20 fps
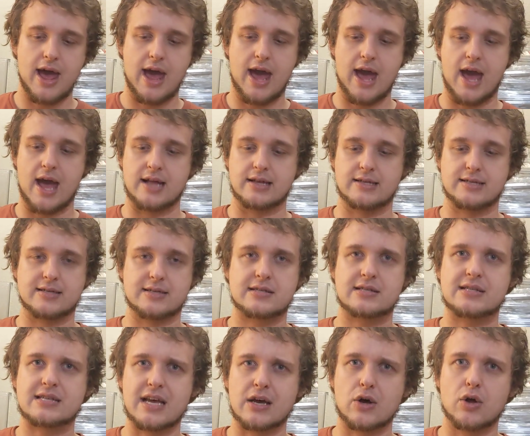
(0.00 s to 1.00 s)
and
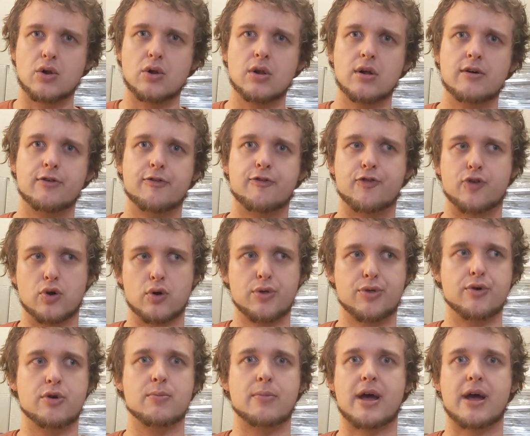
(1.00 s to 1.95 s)
still further